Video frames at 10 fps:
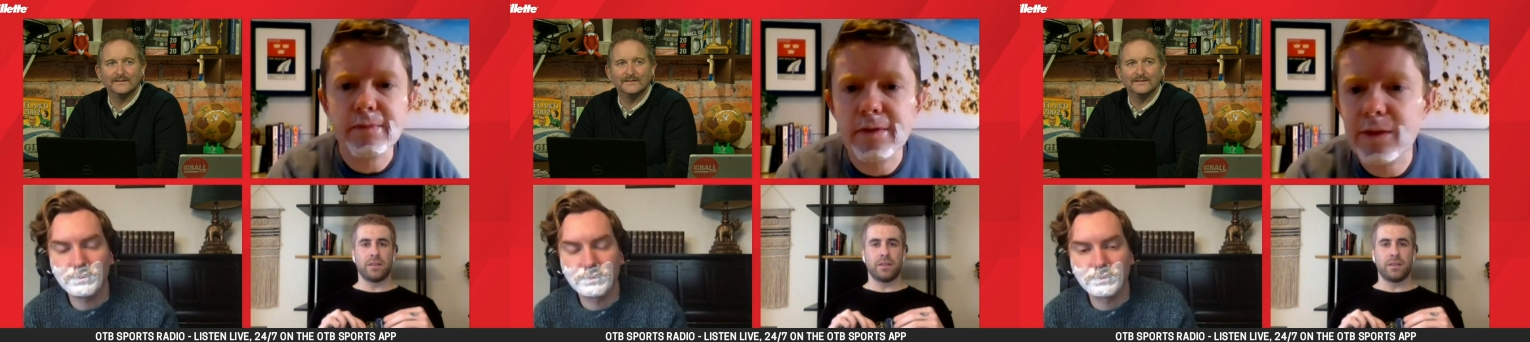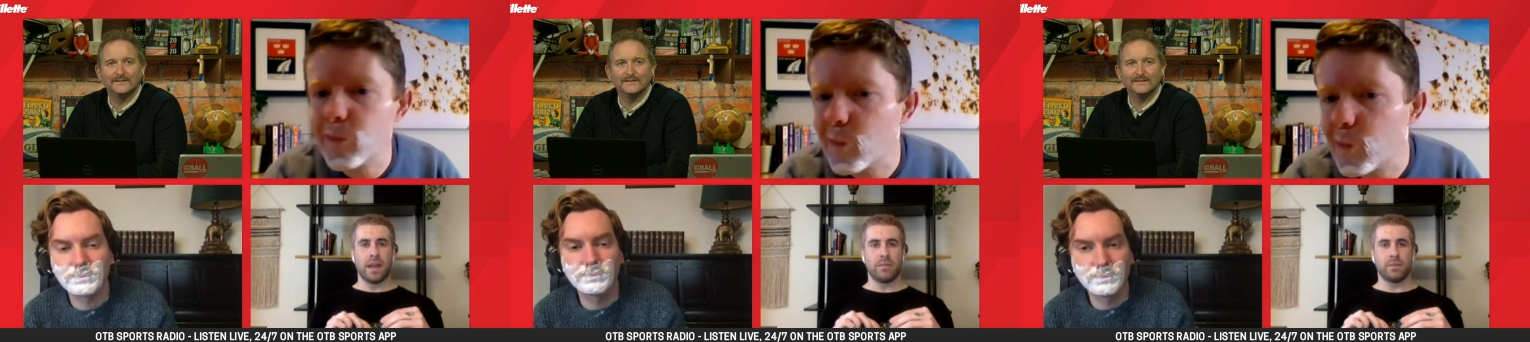
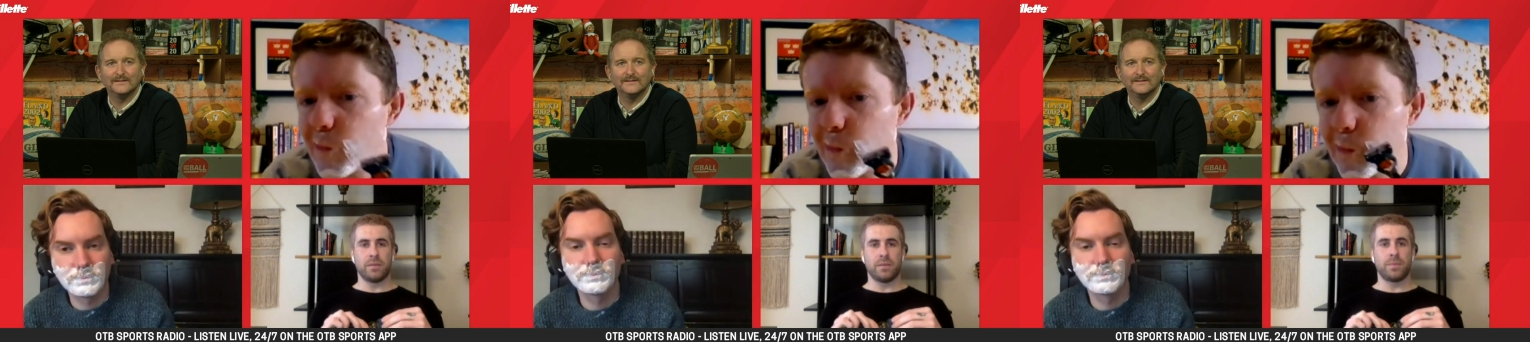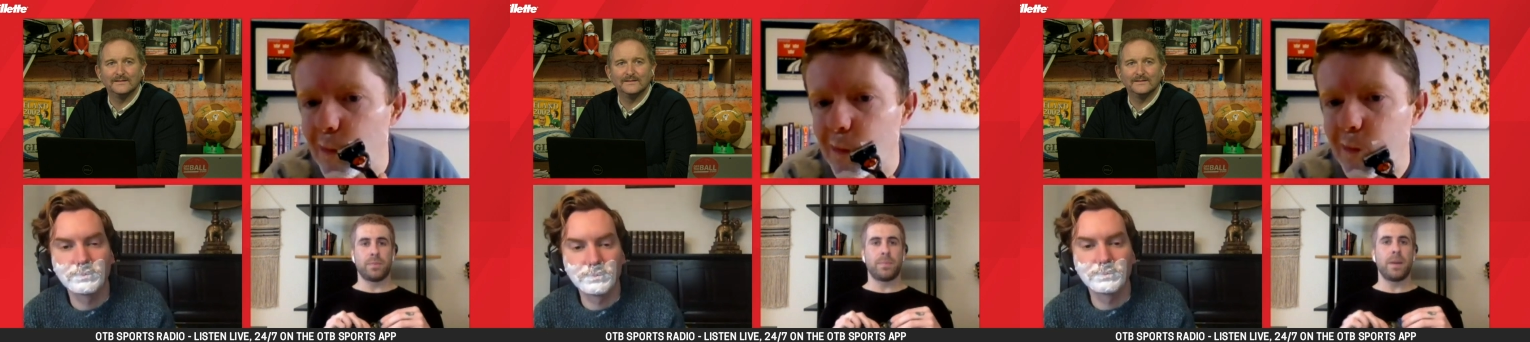Speaker 1: Um, the,
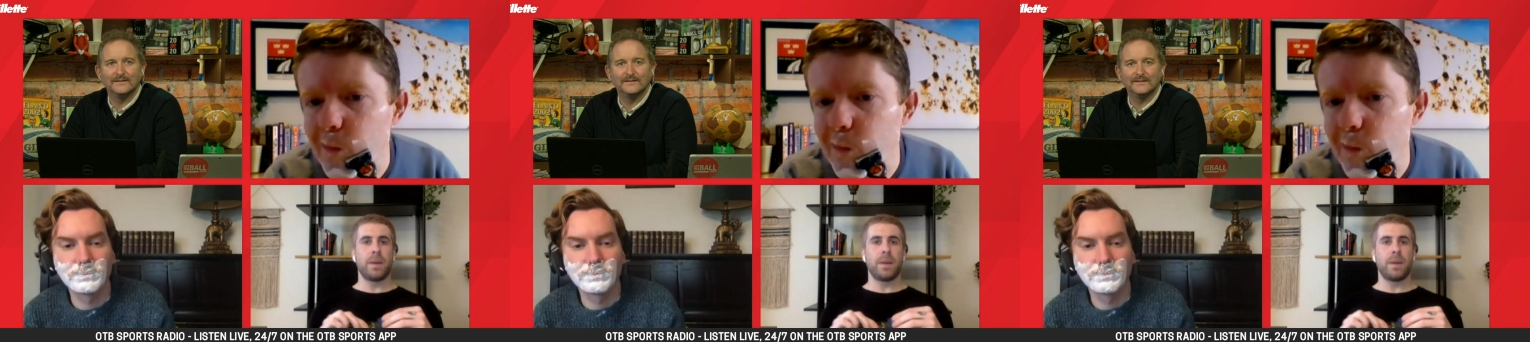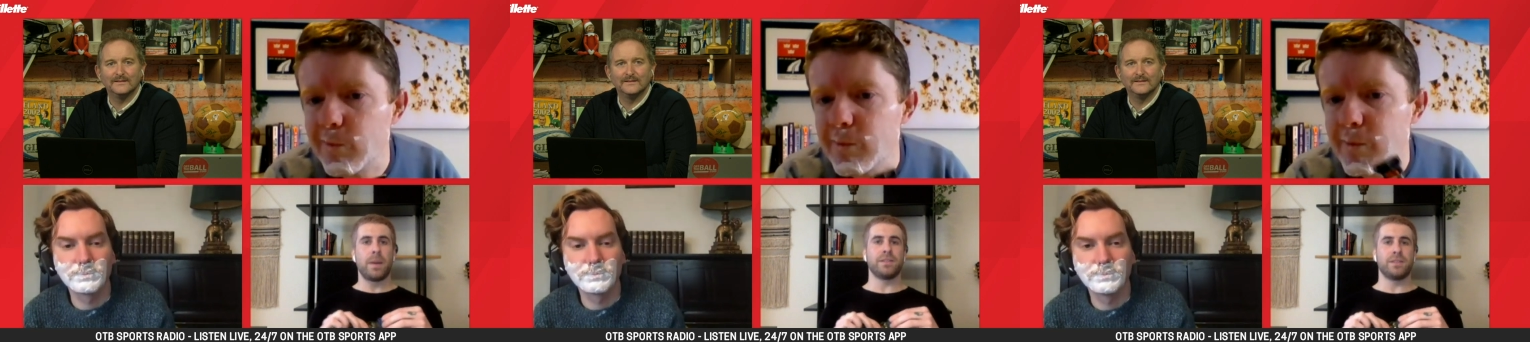the
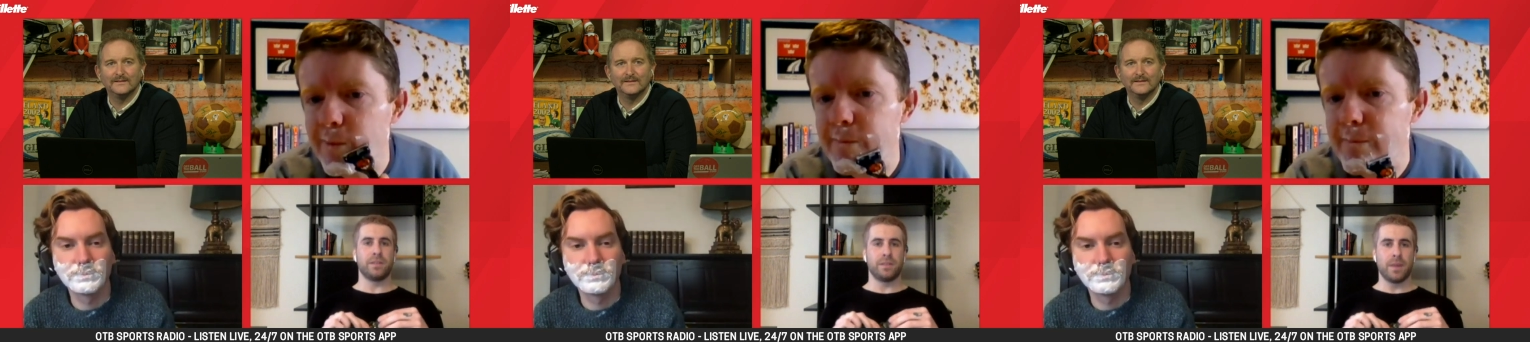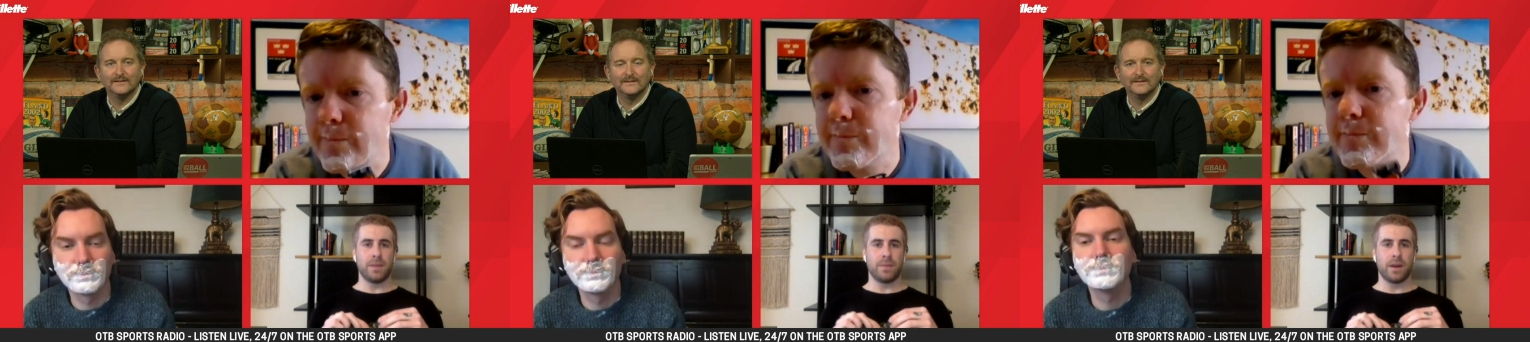preparation's the, the
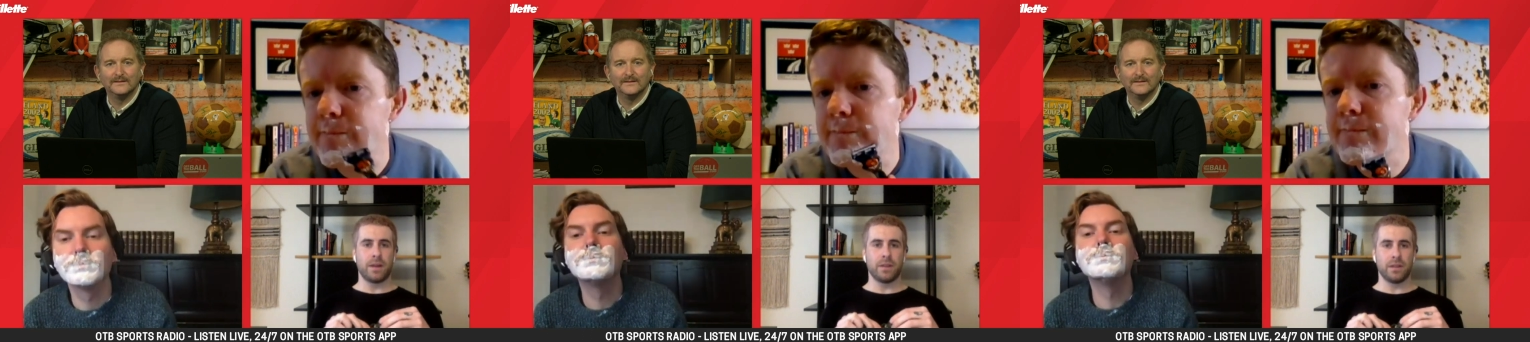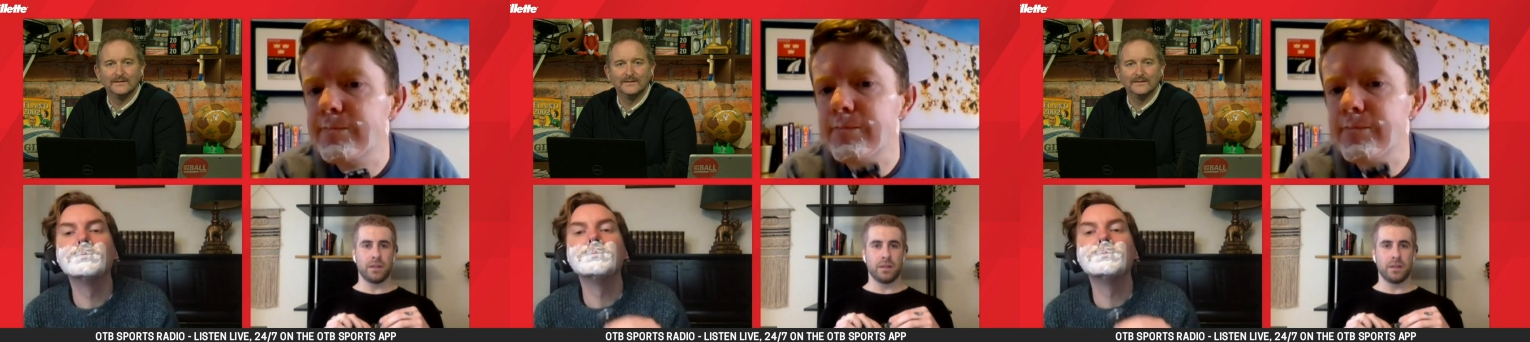main part of it.